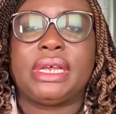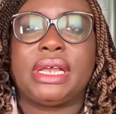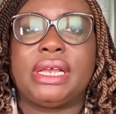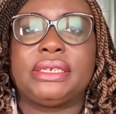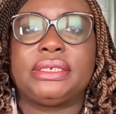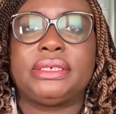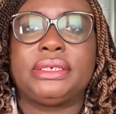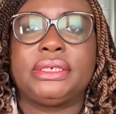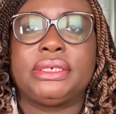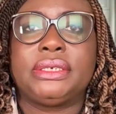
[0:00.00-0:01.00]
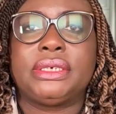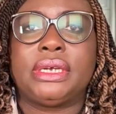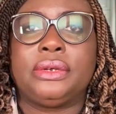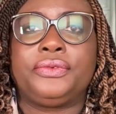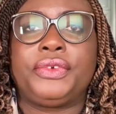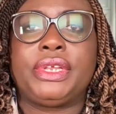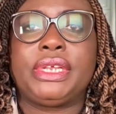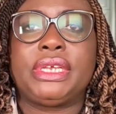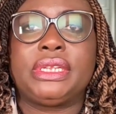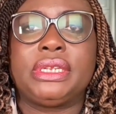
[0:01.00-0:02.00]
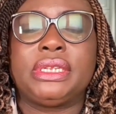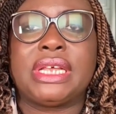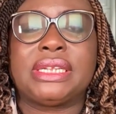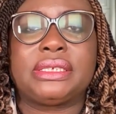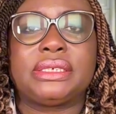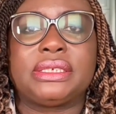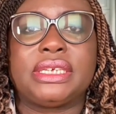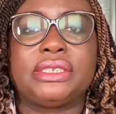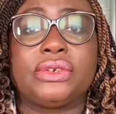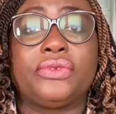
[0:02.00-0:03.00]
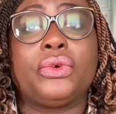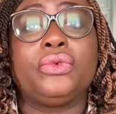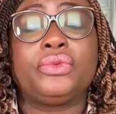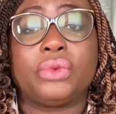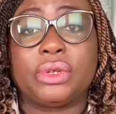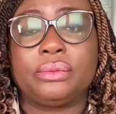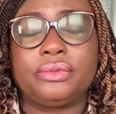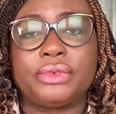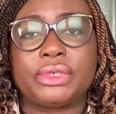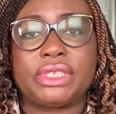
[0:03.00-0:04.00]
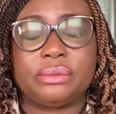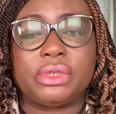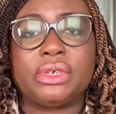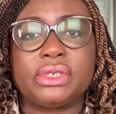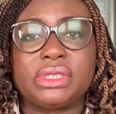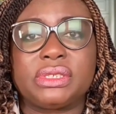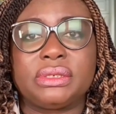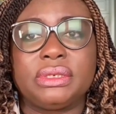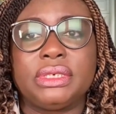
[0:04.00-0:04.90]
and feeling that sense of overwhelm for stimulus